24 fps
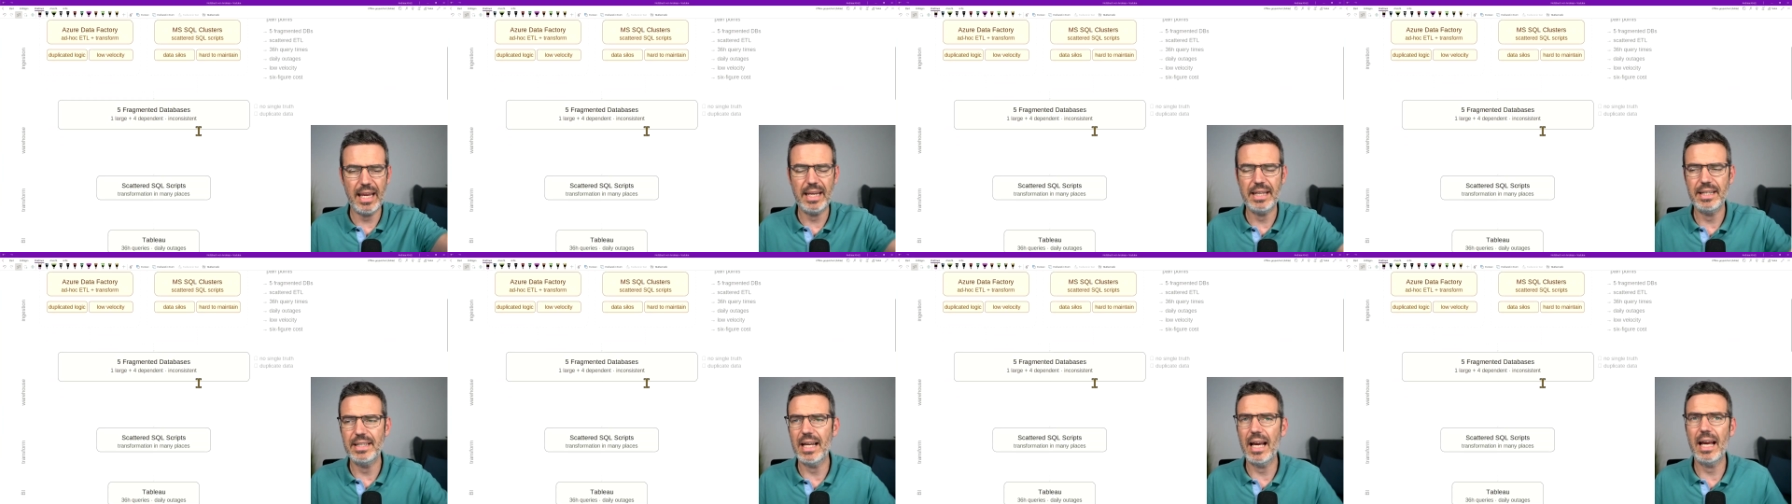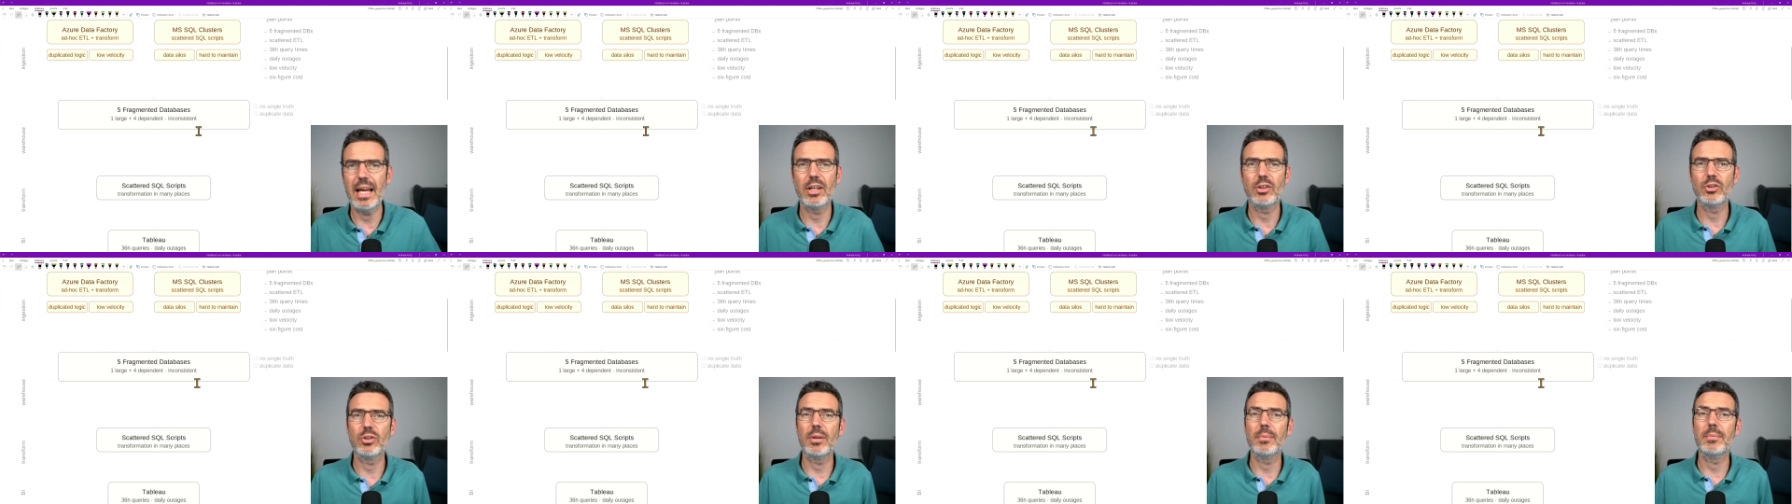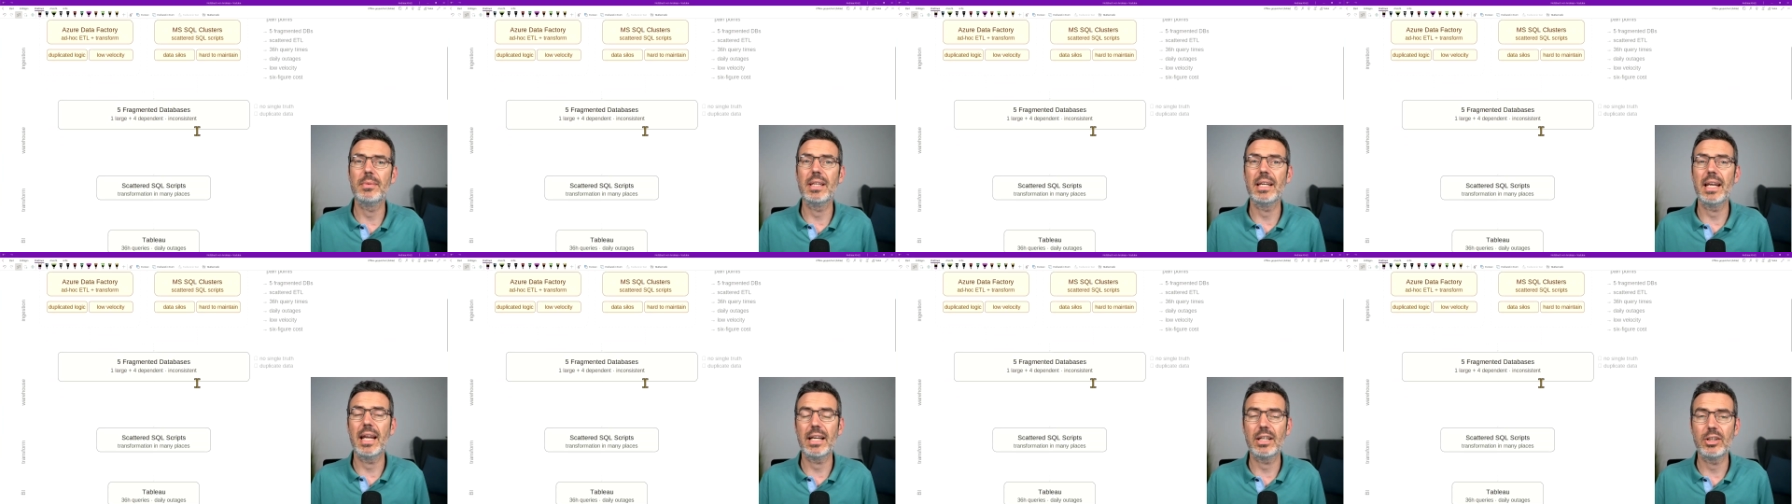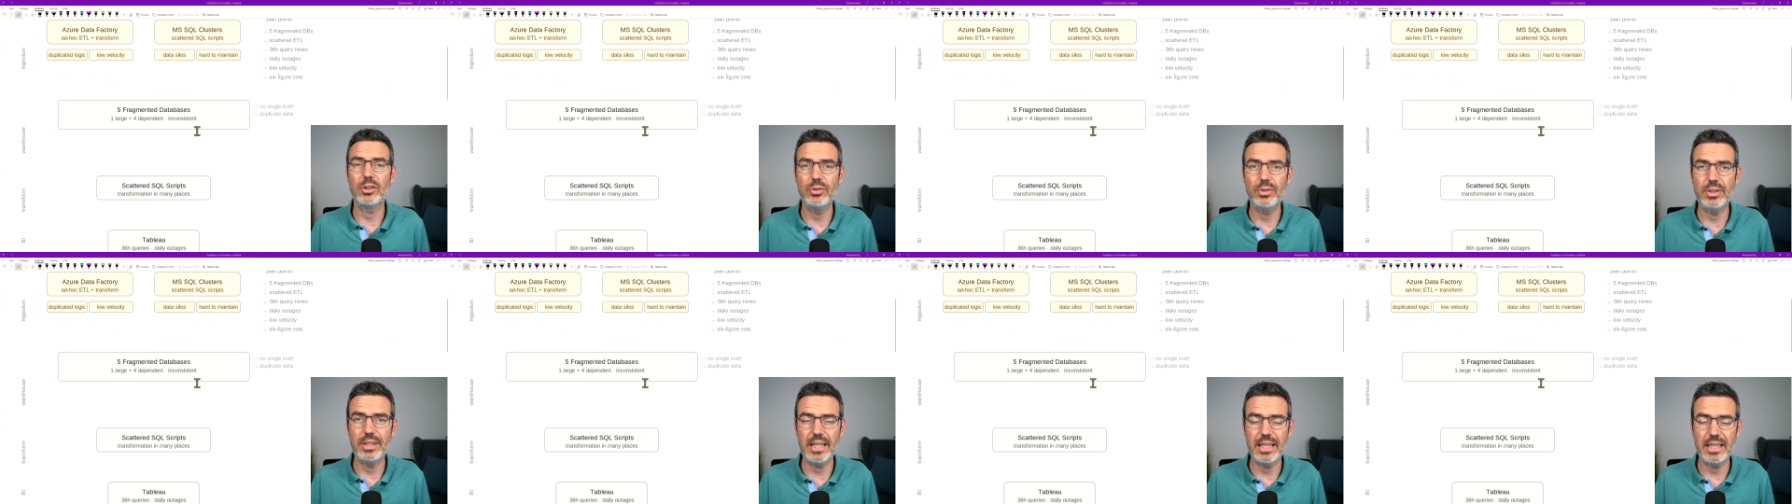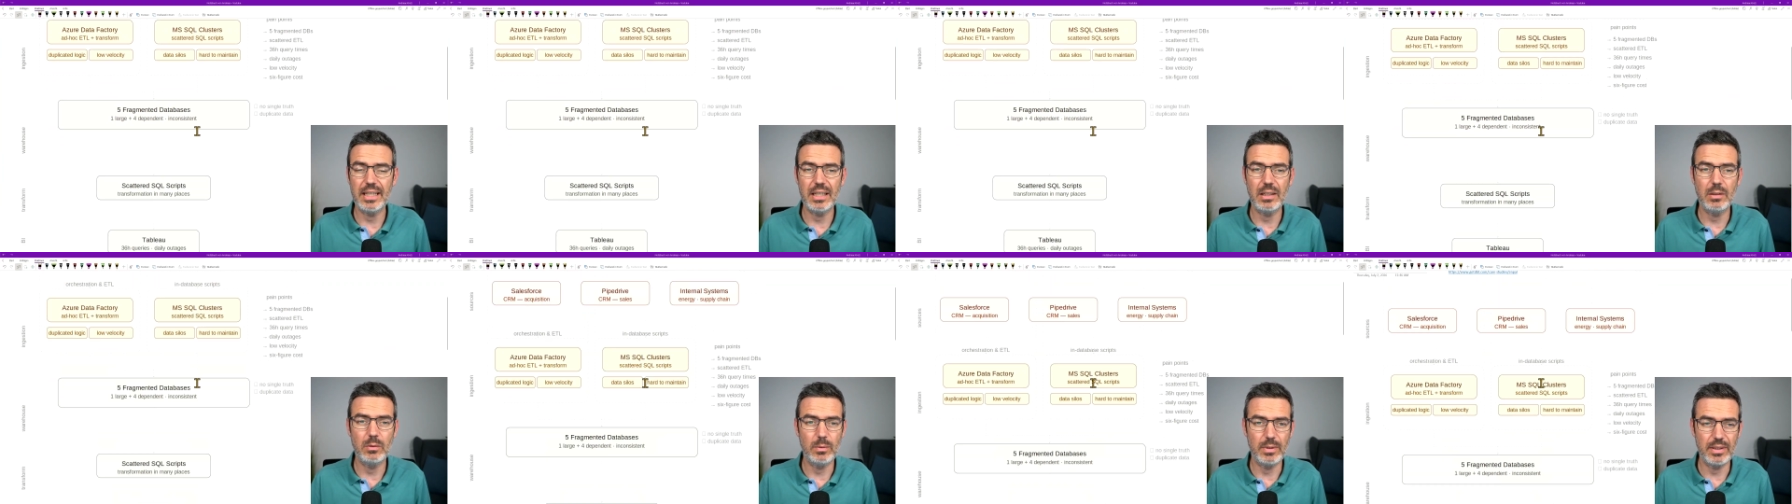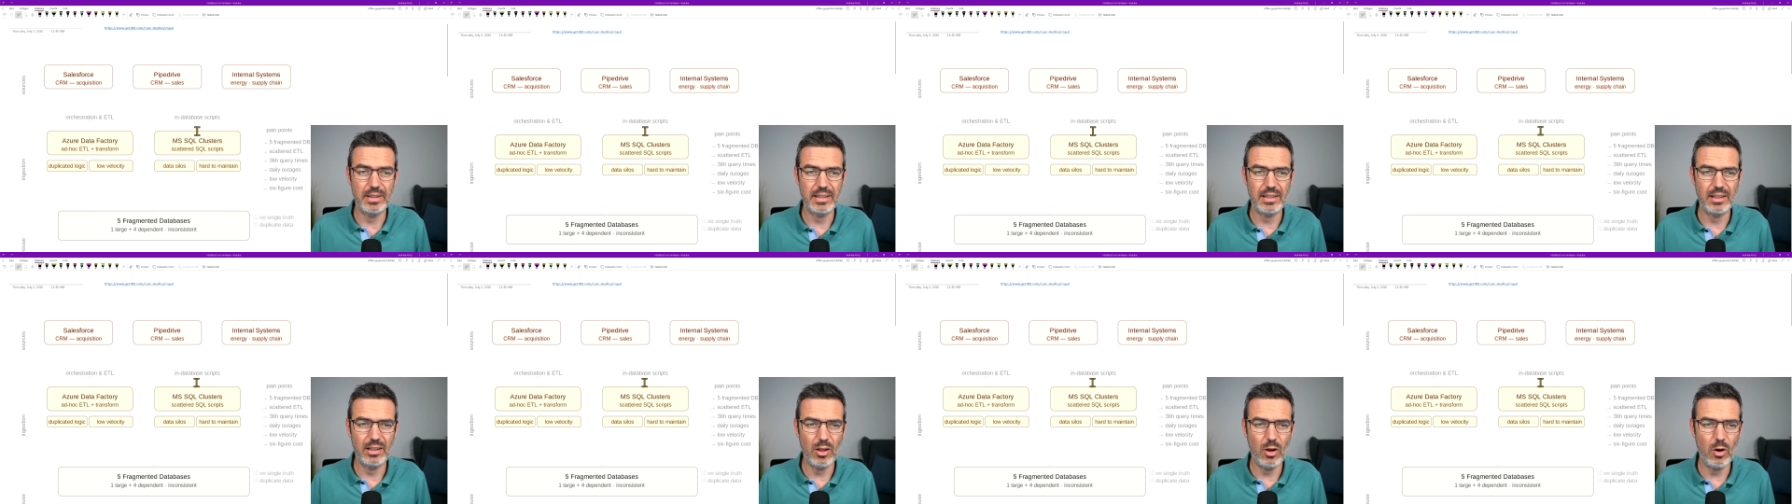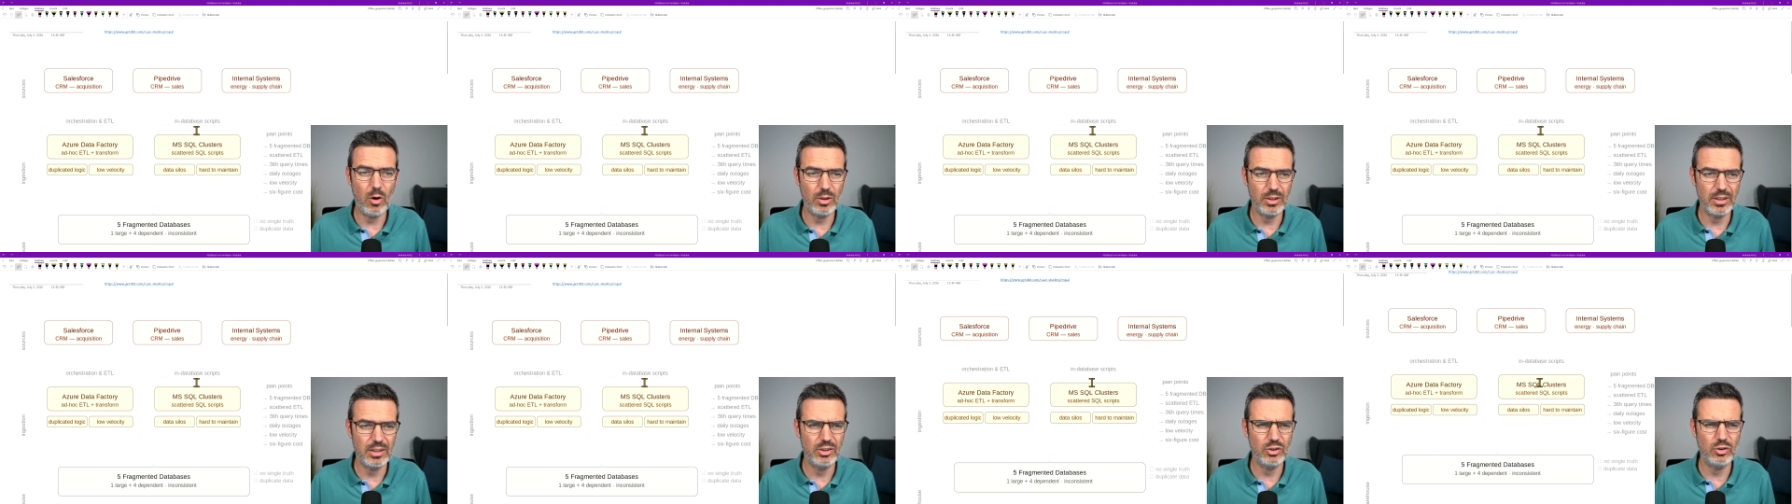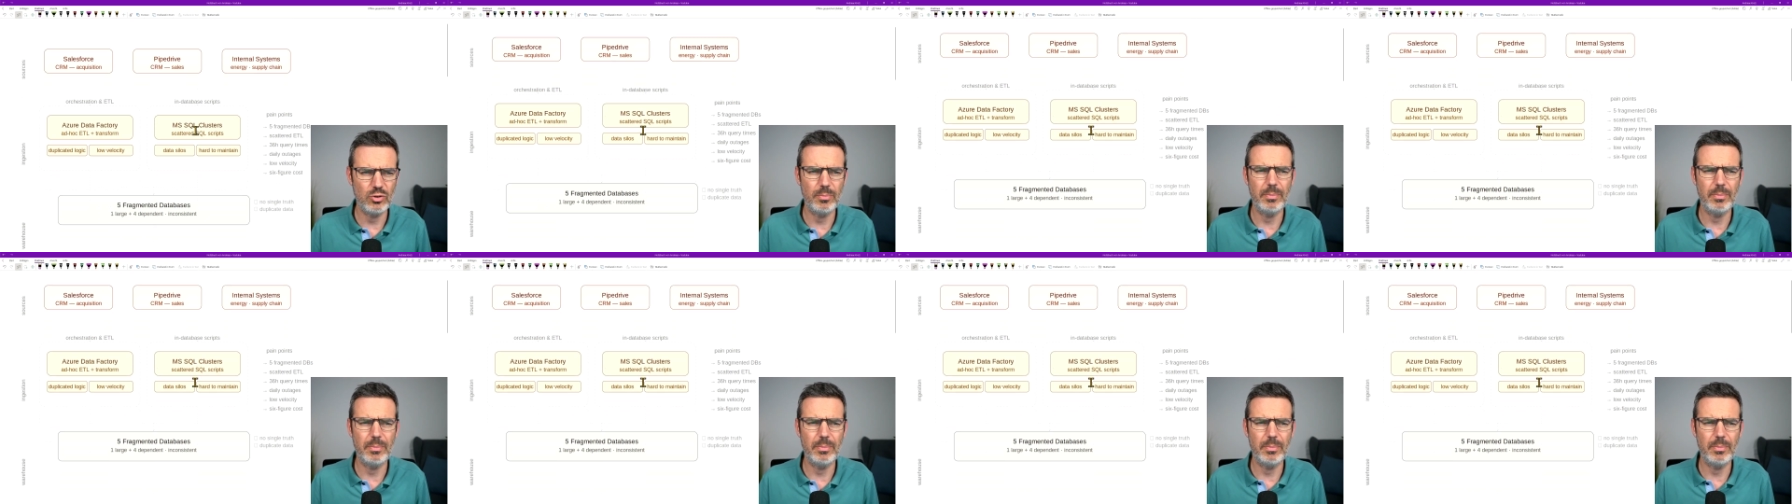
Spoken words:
a diagram that I created with Claude